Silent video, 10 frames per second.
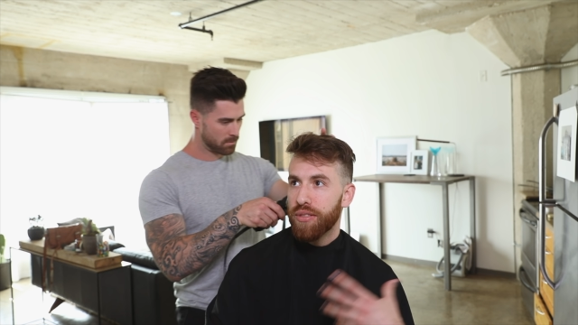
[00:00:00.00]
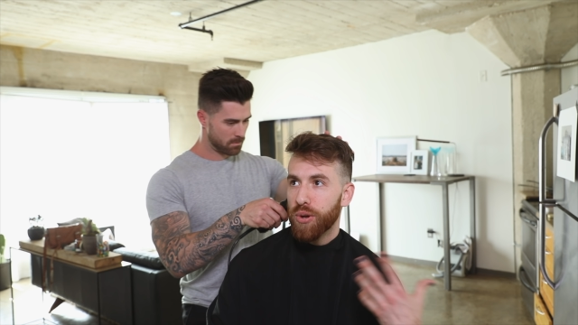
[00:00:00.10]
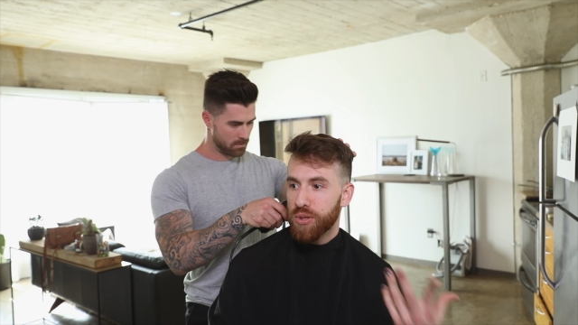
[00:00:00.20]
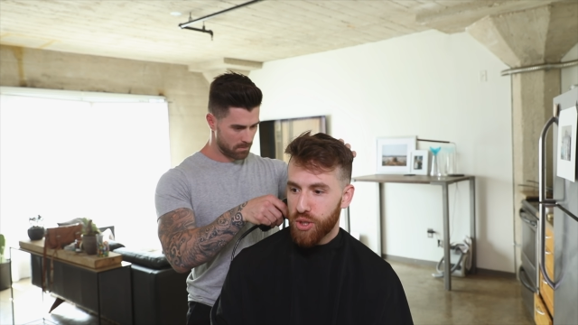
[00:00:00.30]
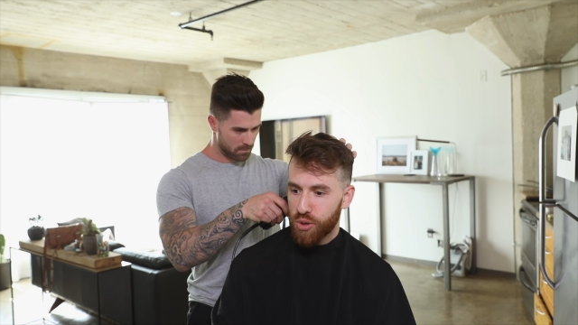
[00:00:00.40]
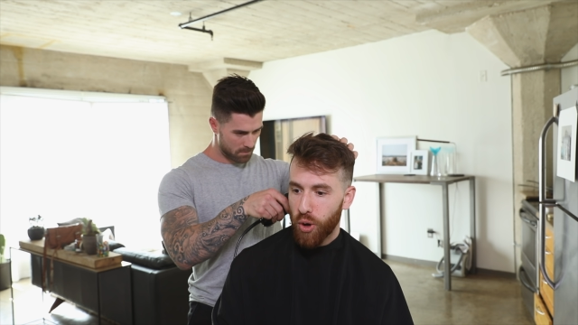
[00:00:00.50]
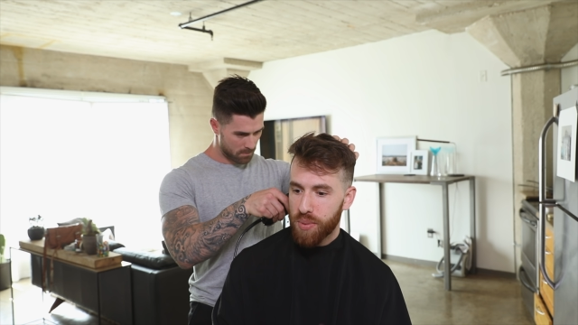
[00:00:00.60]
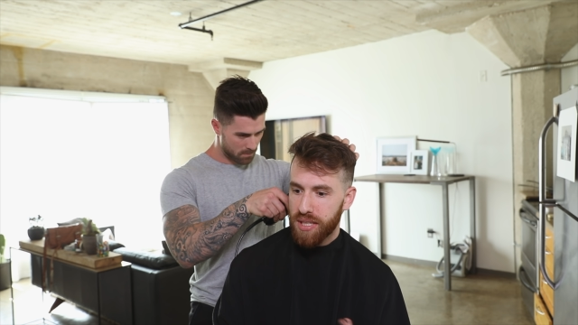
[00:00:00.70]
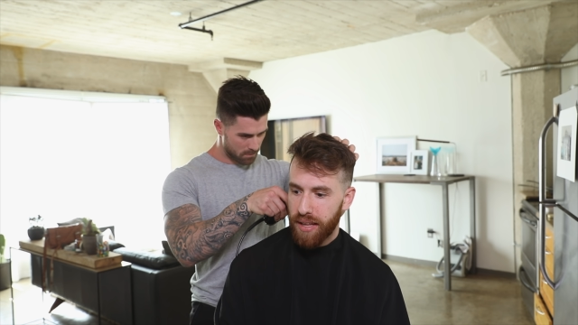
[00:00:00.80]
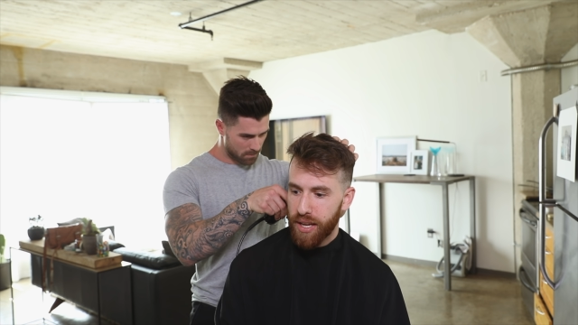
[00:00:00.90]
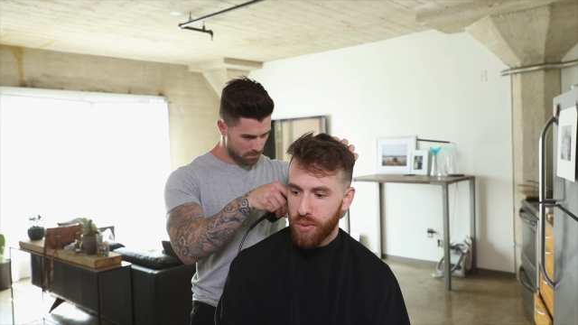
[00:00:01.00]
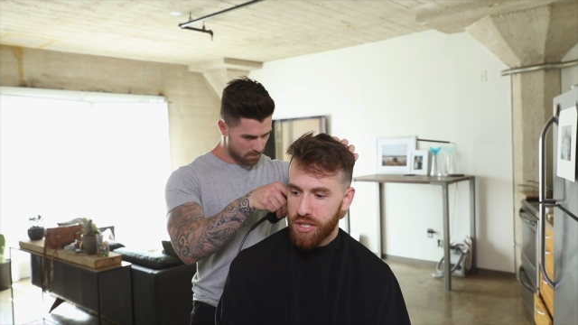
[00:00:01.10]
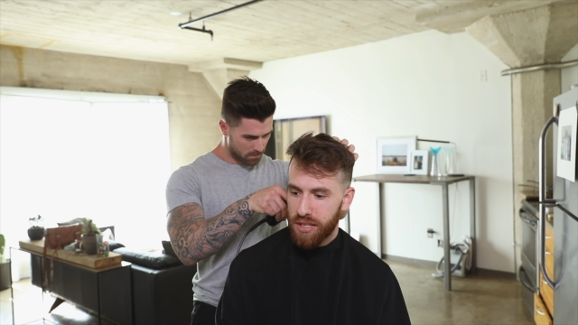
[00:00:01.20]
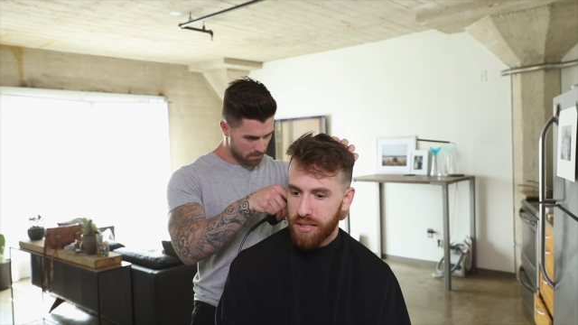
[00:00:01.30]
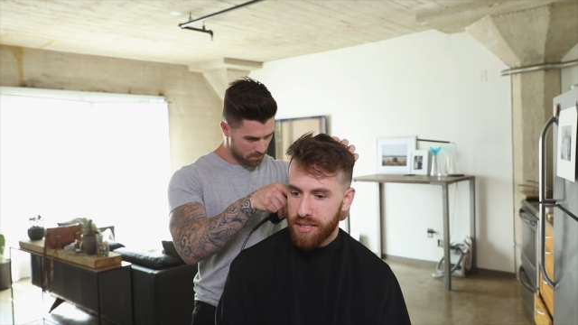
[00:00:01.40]
Speaker 1: those tropes and
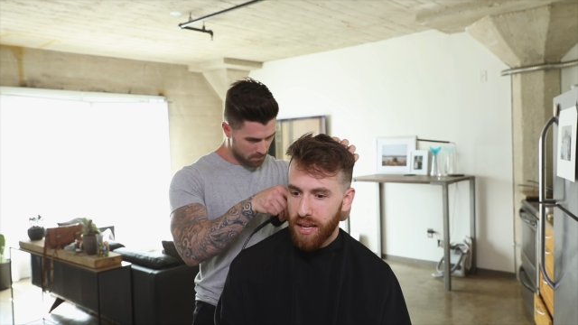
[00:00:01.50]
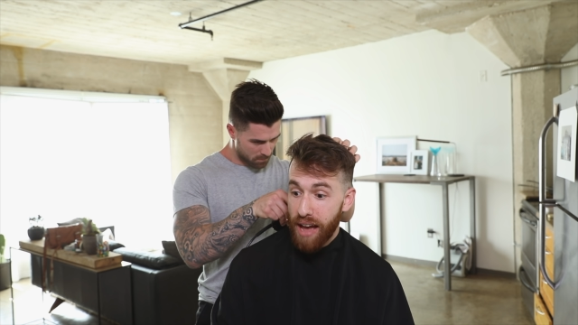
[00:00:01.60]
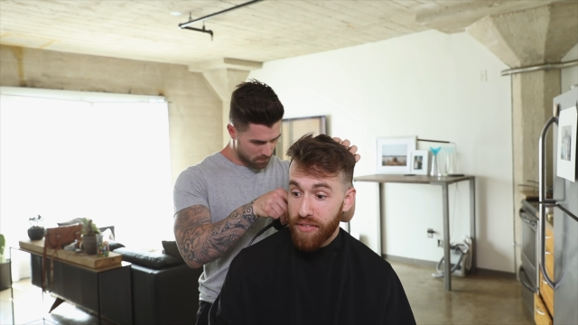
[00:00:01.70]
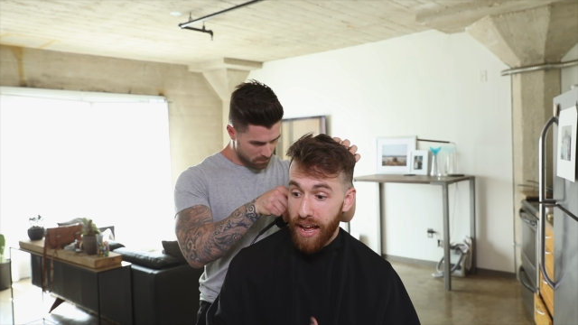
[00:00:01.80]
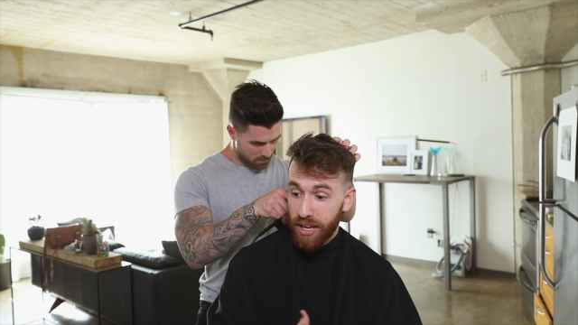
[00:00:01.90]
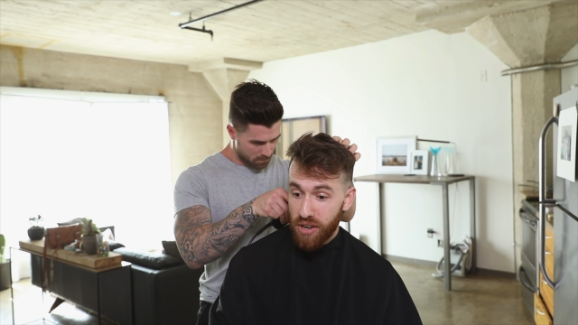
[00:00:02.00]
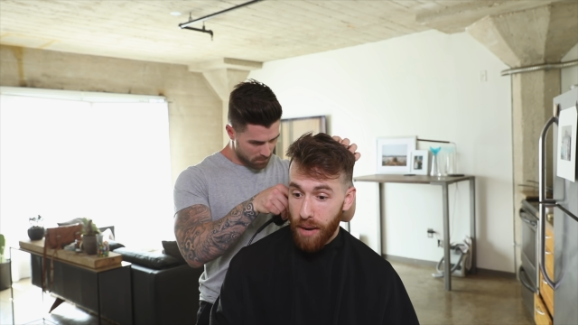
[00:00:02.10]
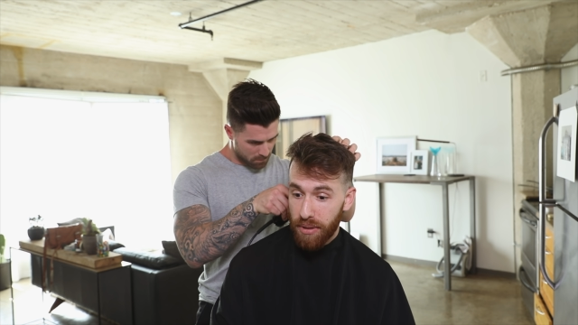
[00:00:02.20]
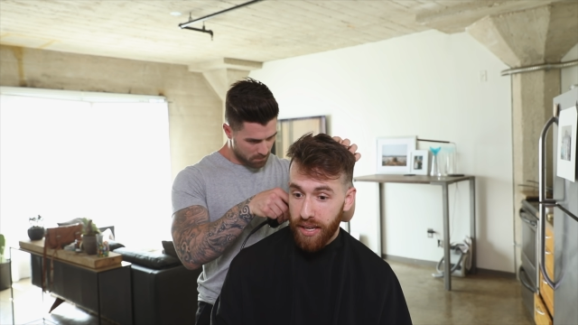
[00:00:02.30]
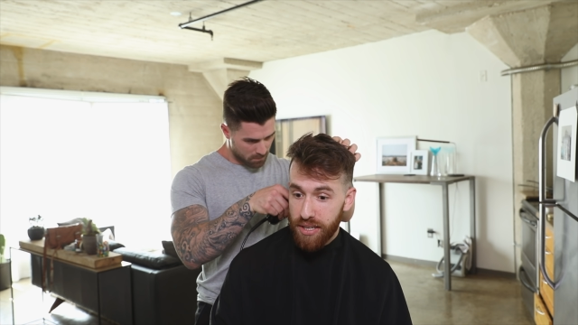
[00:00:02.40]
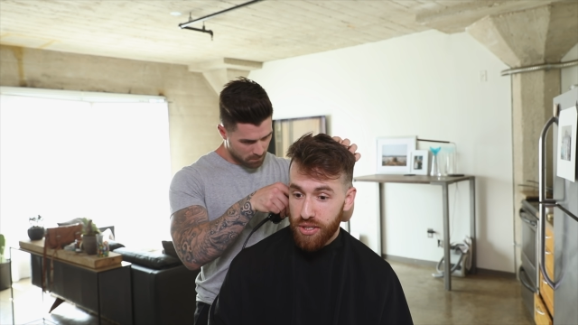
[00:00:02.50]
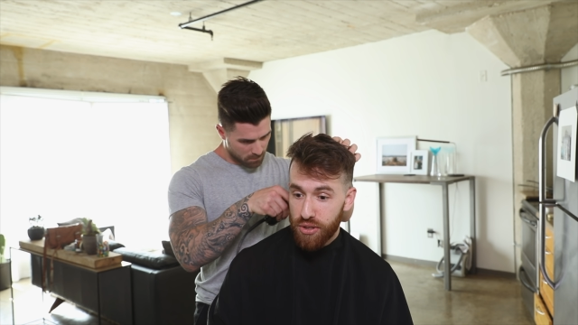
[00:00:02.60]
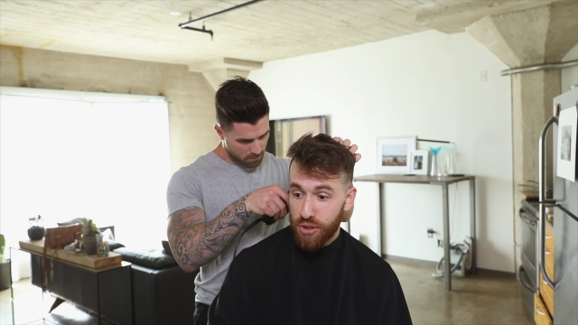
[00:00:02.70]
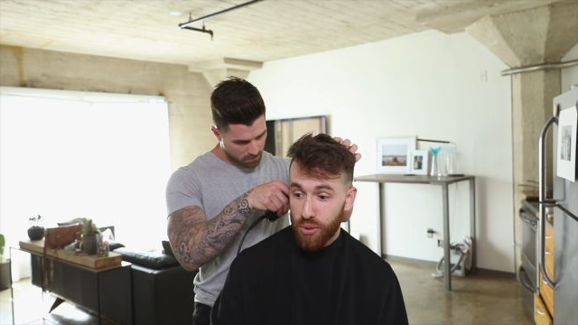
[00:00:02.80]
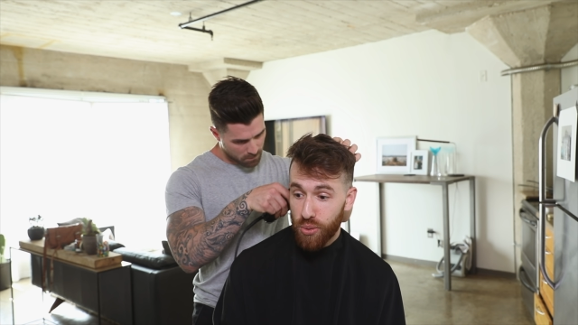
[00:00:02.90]
languages have an extra
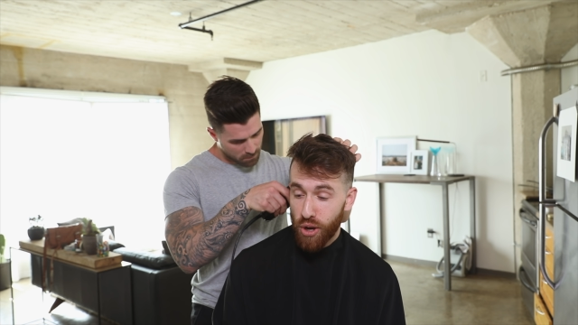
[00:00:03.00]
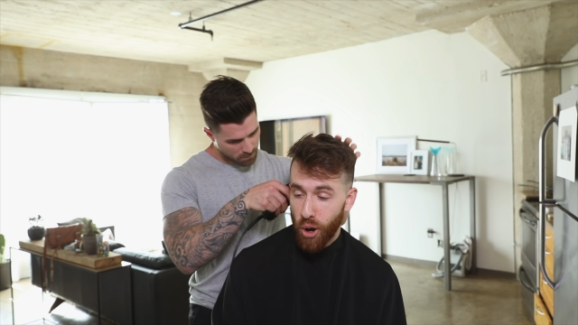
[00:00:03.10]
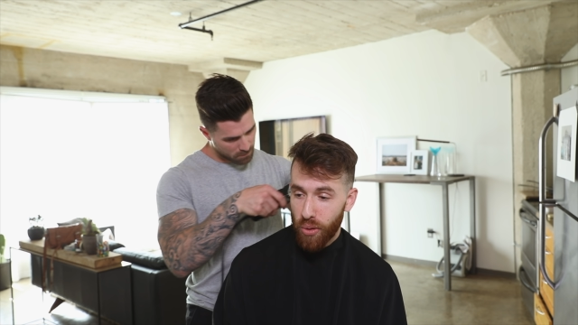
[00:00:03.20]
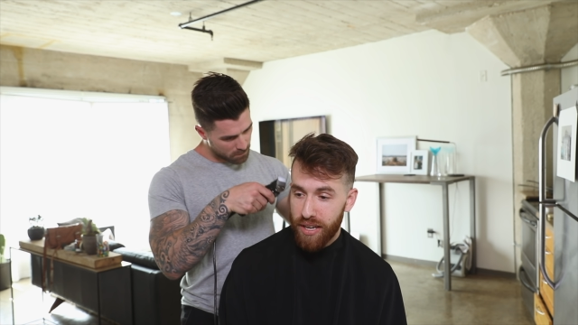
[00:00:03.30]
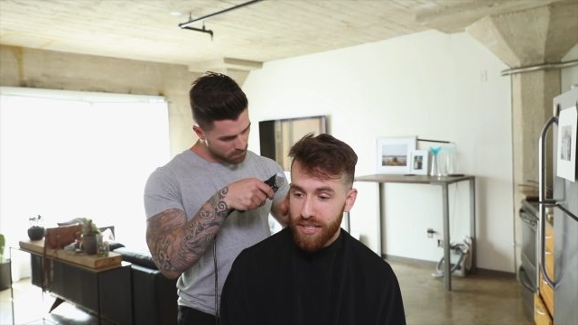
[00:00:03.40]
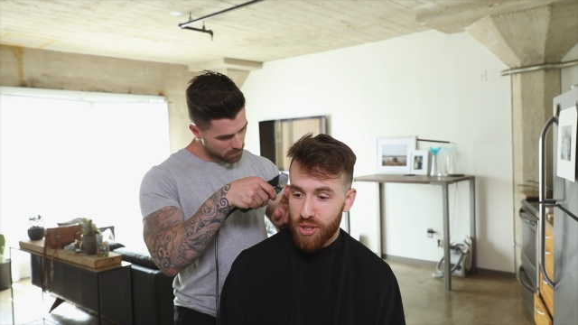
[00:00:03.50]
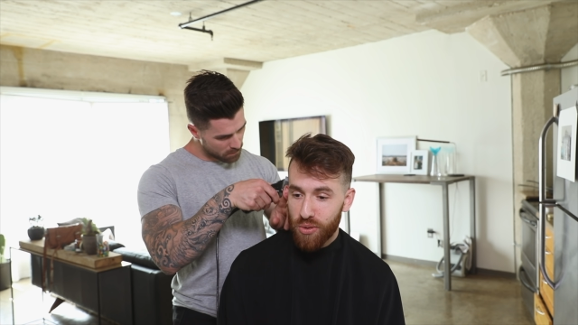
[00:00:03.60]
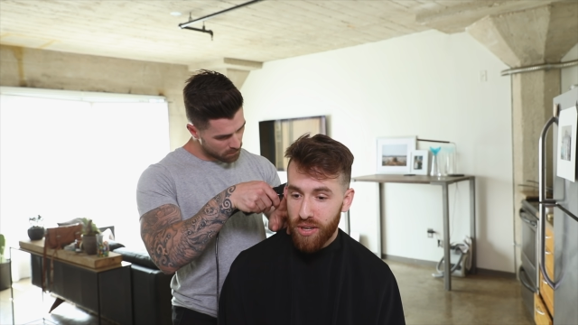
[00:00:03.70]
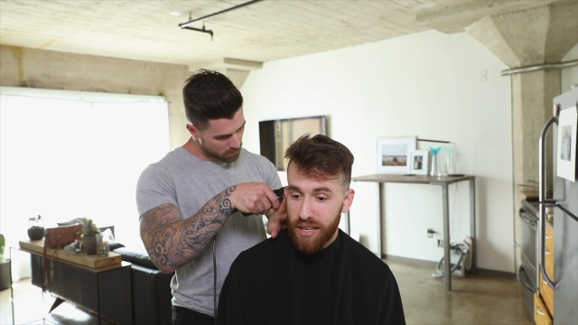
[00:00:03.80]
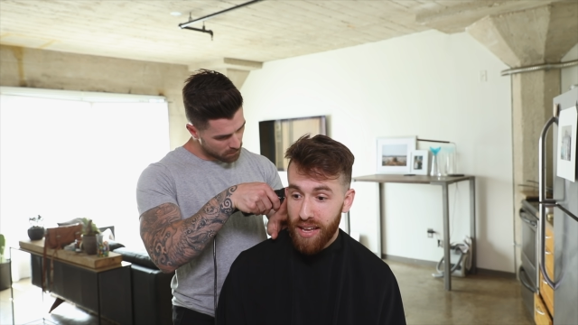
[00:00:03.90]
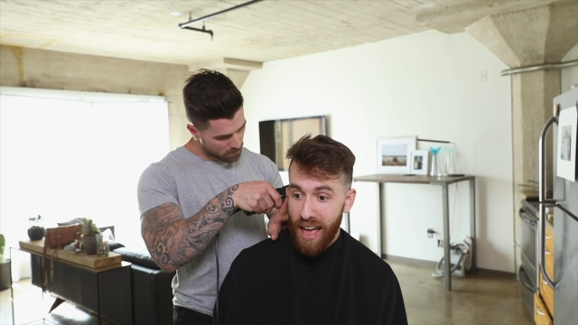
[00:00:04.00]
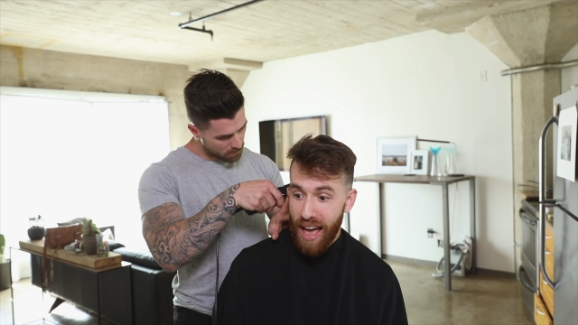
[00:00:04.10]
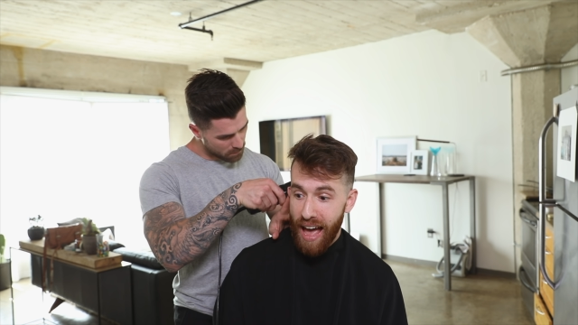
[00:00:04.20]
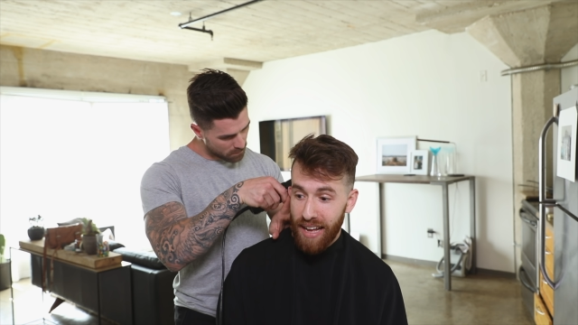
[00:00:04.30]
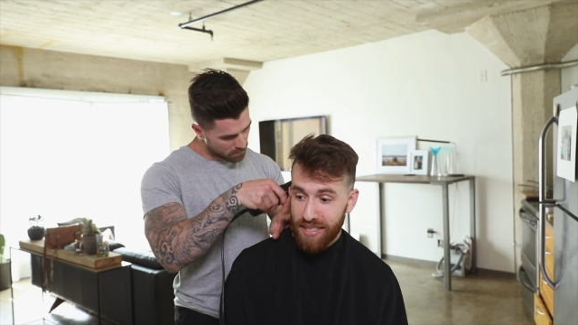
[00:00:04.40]
obligation to know the history,
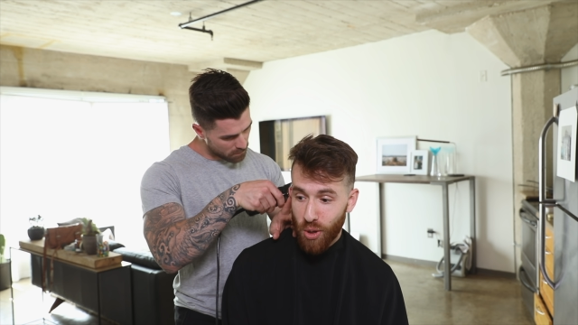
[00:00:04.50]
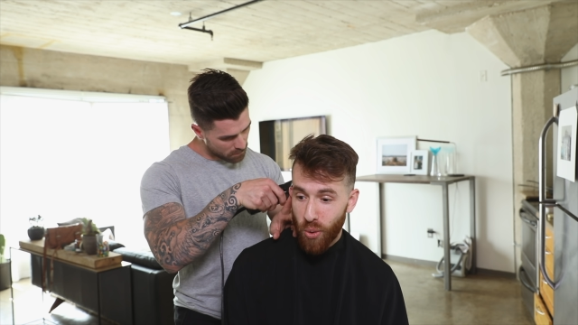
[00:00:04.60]
ask the